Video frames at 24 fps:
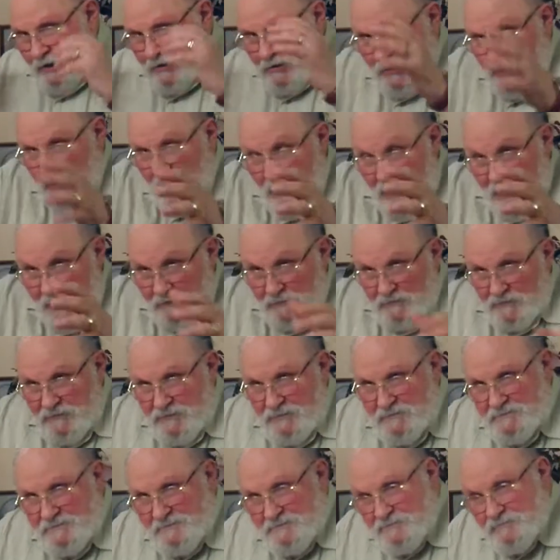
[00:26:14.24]
alive.
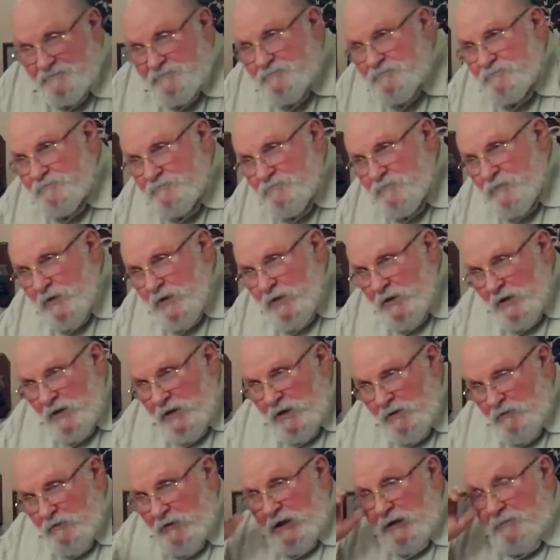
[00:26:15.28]
Amen.
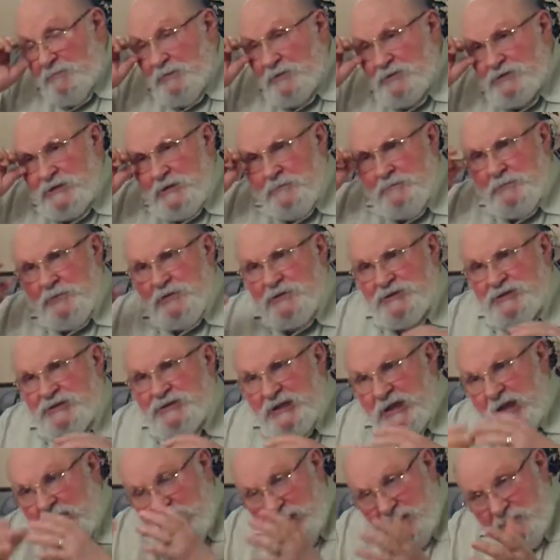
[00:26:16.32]
When a person
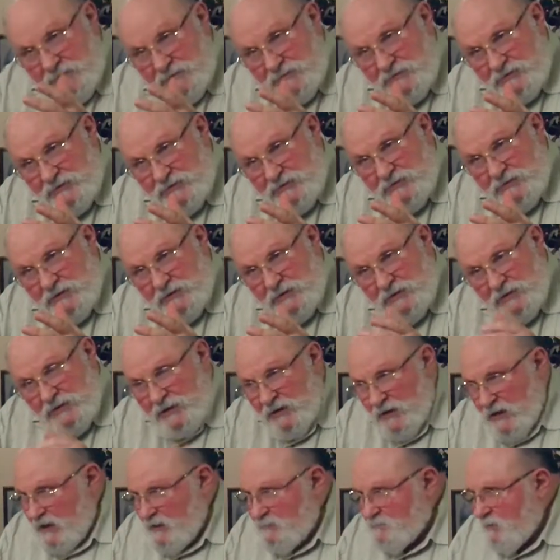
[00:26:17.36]
perceives,
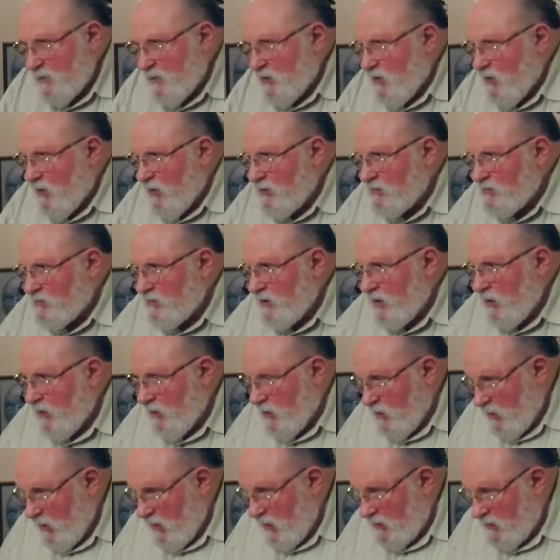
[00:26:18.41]
it's because
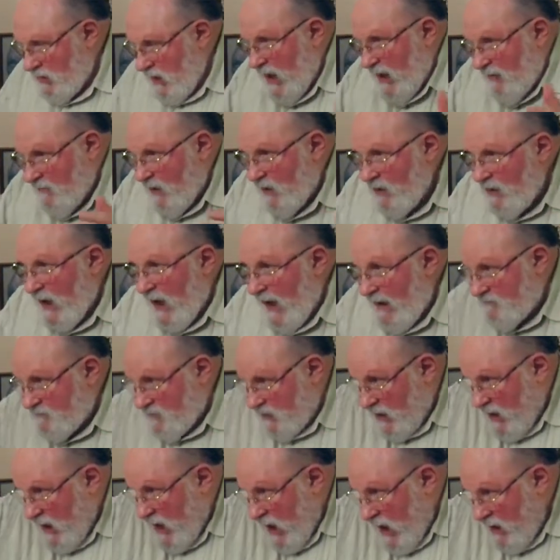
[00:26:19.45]
they're alive. Alive
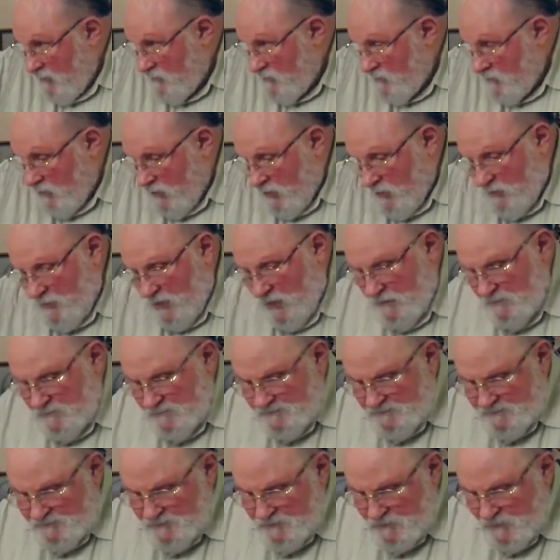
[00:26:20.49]
to God, we're talking about.
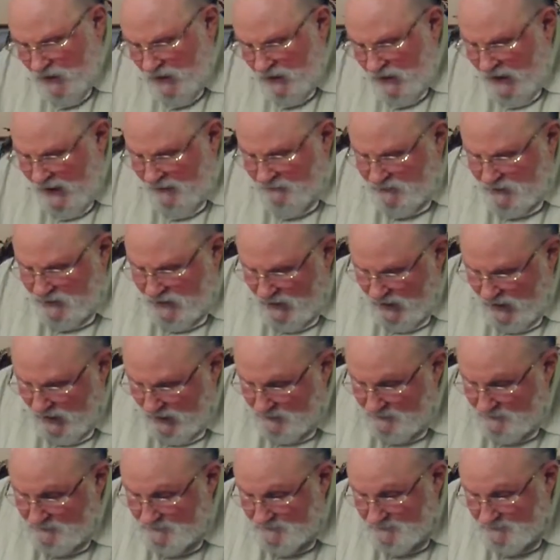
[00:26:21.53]
Alive to God.